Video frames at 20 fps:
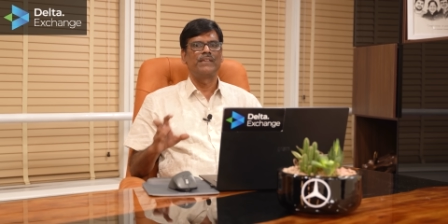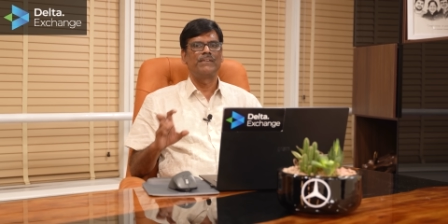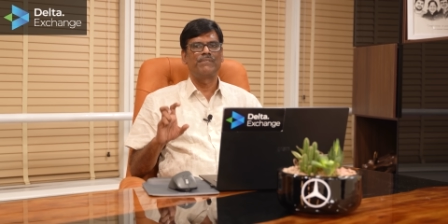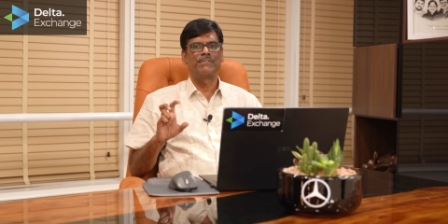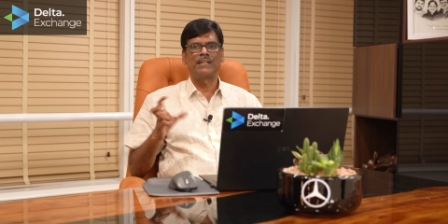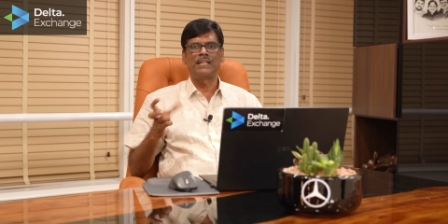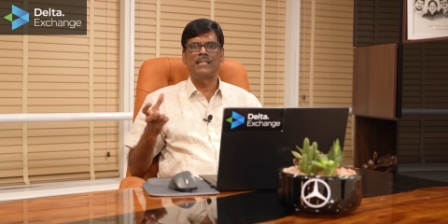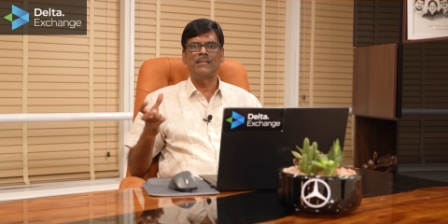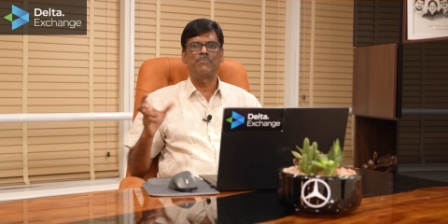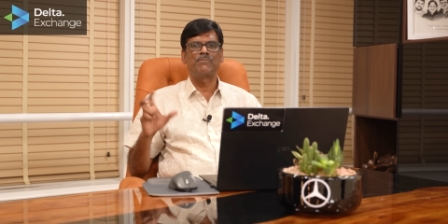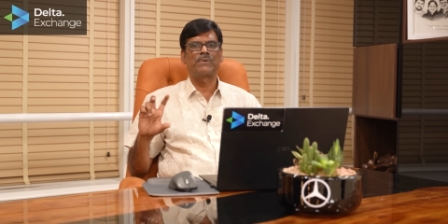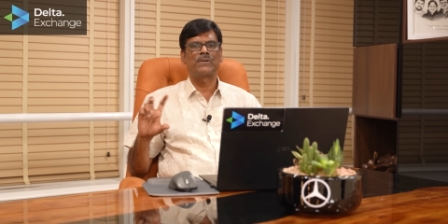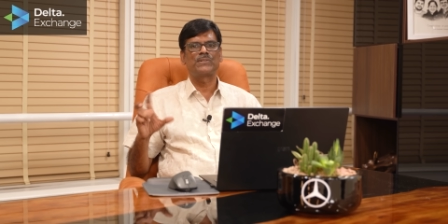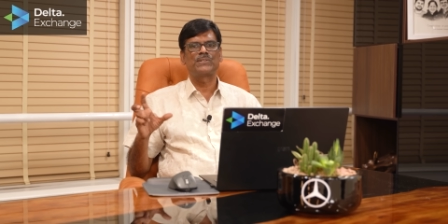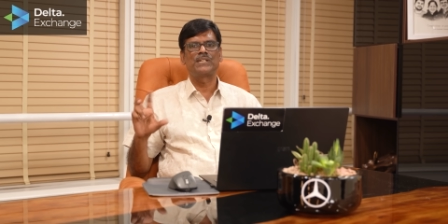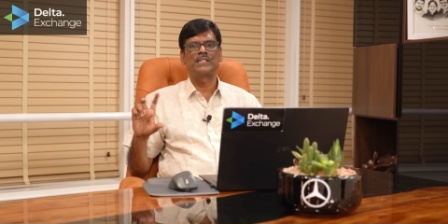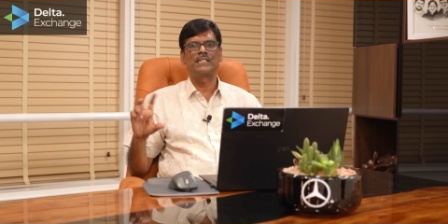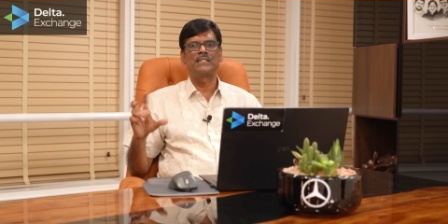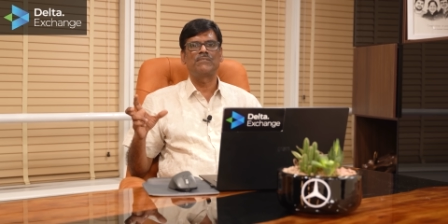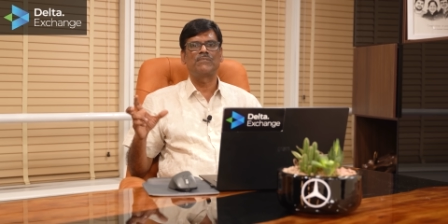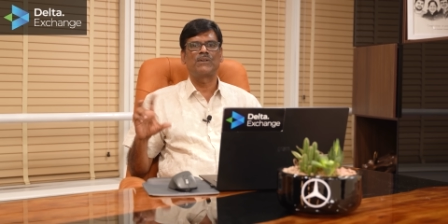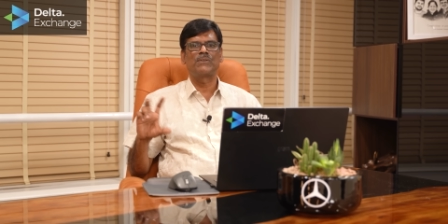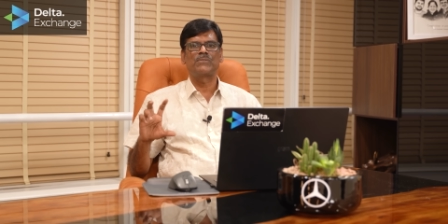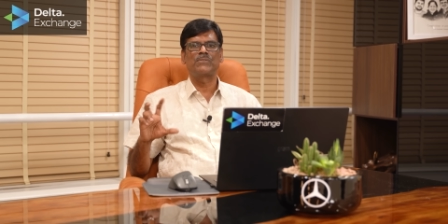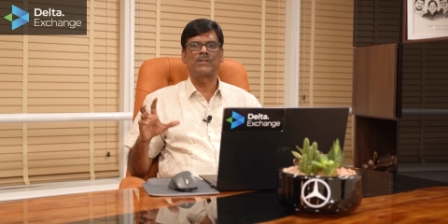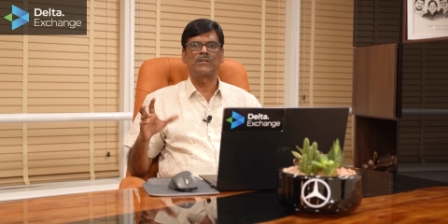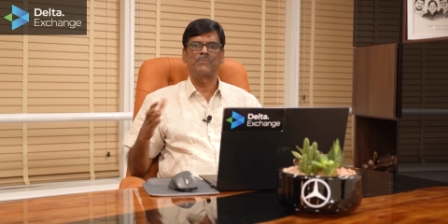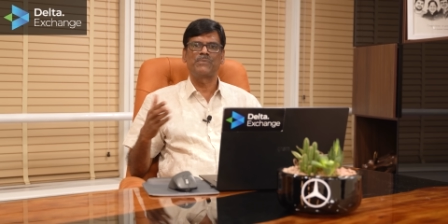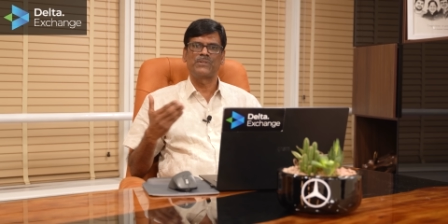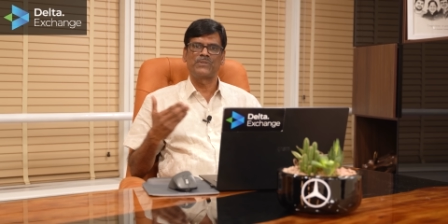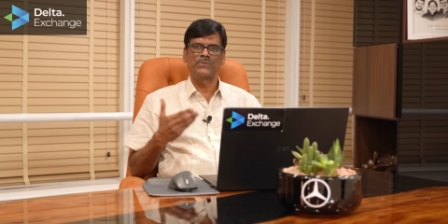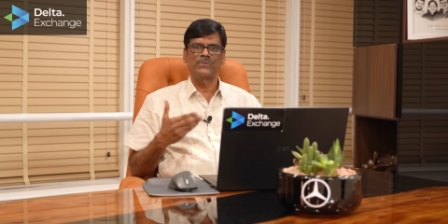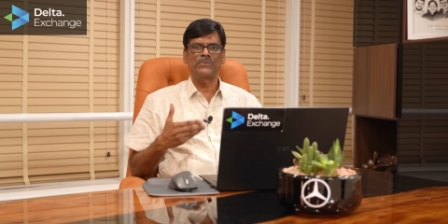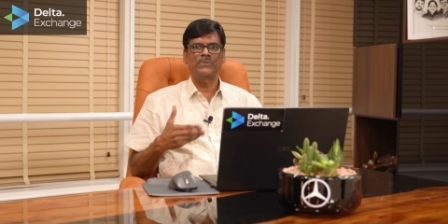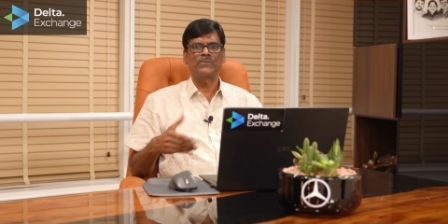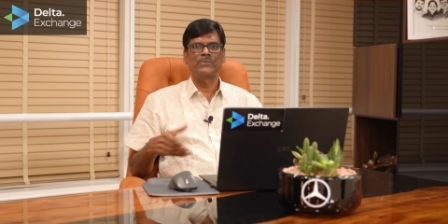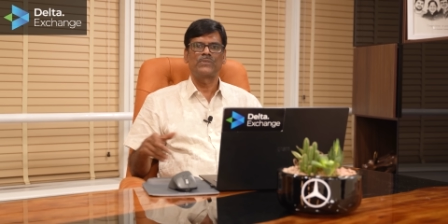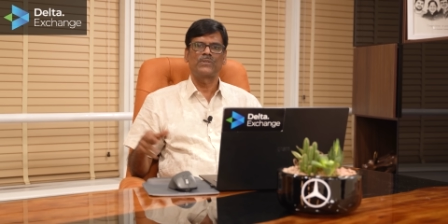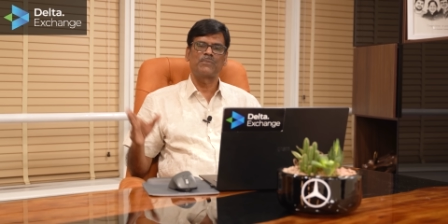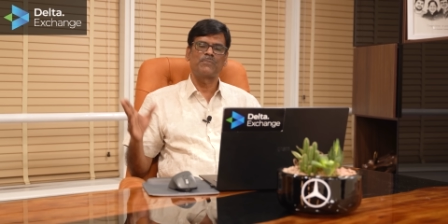If any positive outcome,
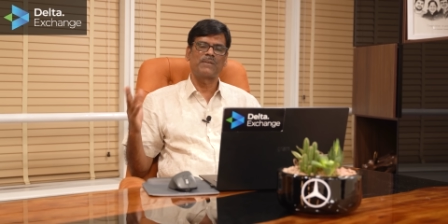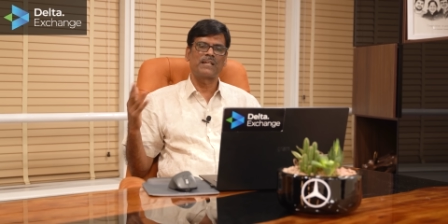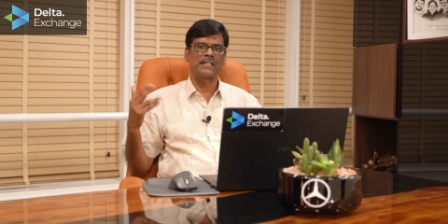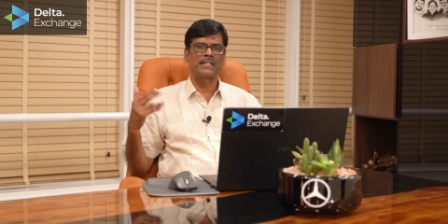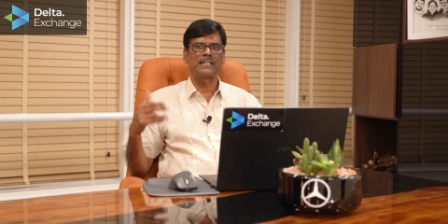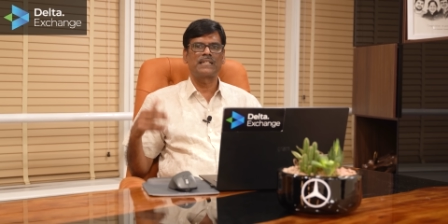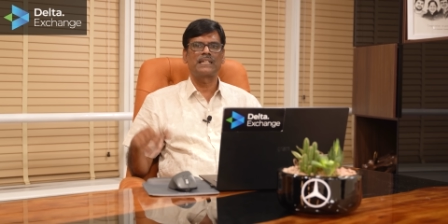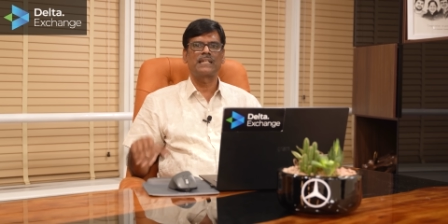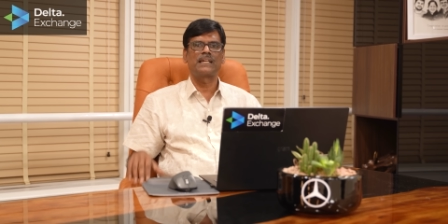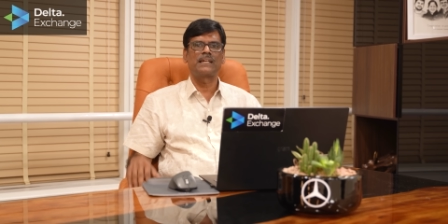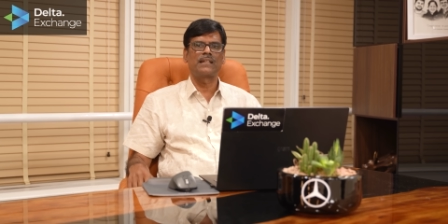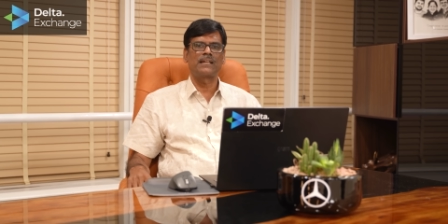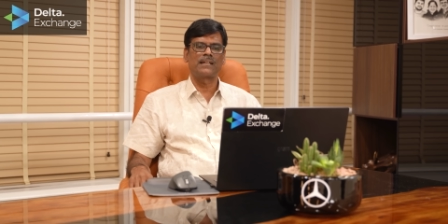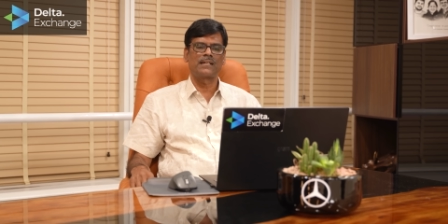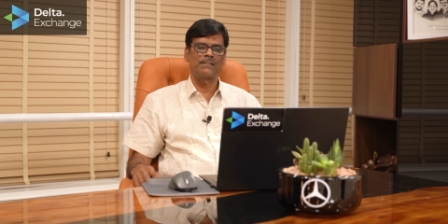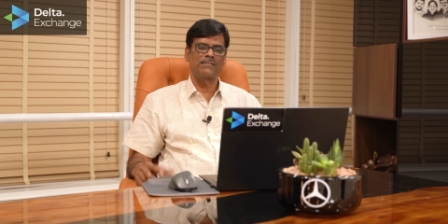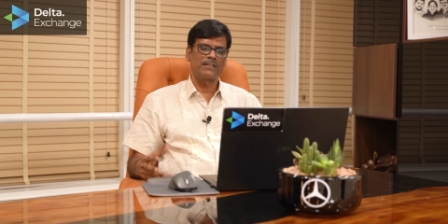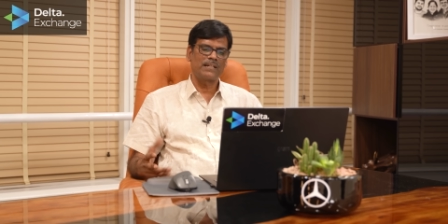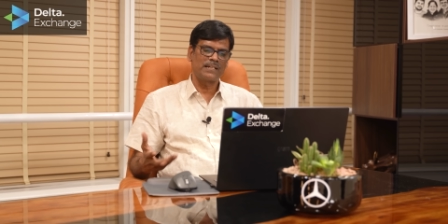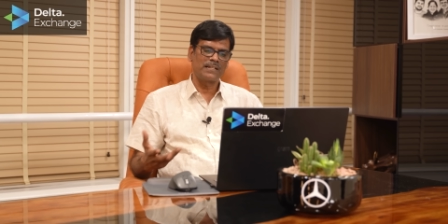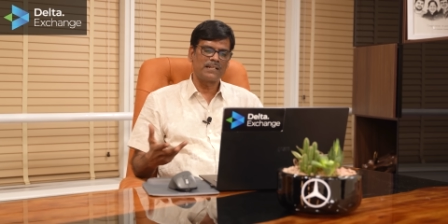so market can recover,